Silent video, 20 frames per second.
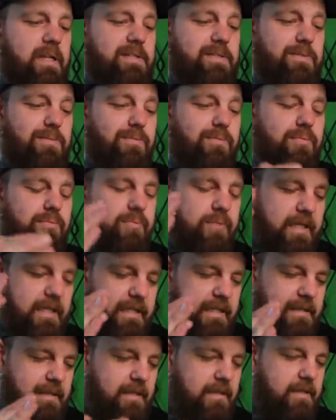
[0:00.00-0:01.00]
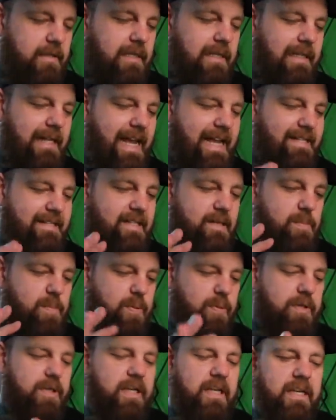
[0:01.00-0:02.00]
It's a really, really classy,
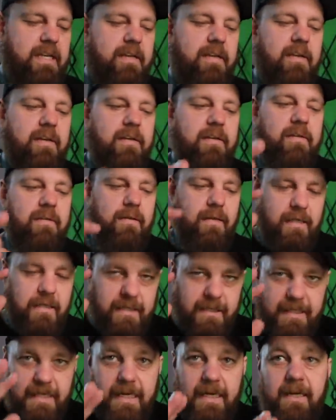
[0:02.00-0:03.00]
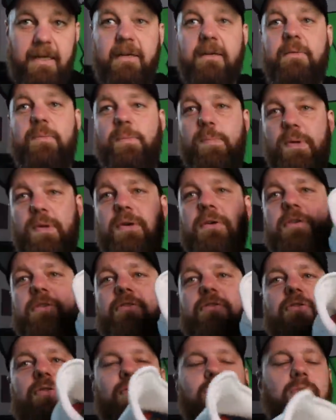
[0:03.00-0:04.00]
pretty, clean, pure
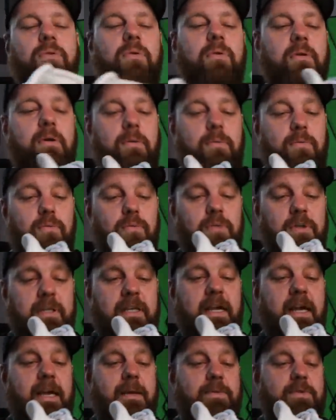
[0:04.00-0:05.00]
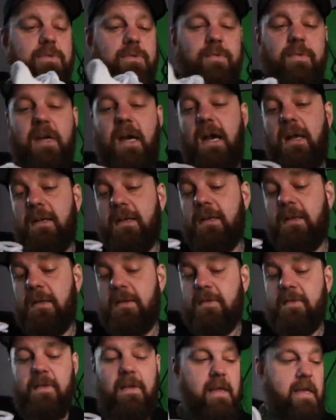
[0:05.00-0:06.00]
shoe. Really hyped to have gotten
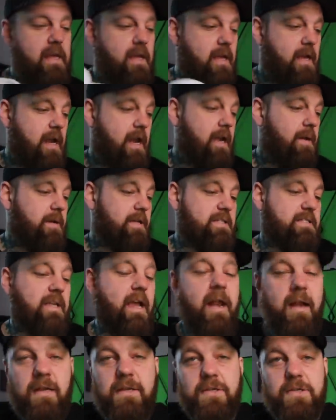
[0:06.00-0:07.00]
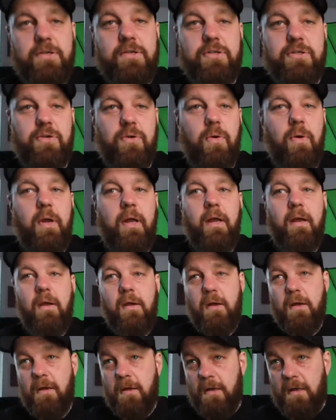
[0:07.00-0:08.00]
these, and I'm excited to destroy
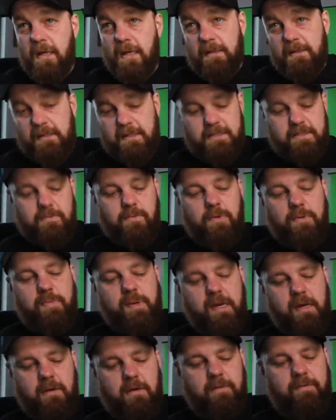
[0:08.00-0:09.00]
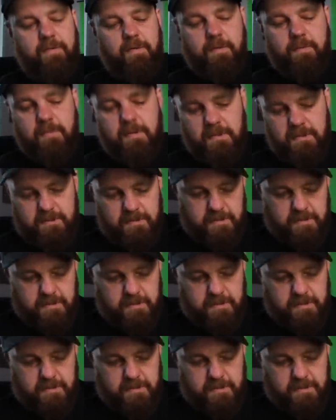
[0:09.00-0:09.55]
at least one pair of them.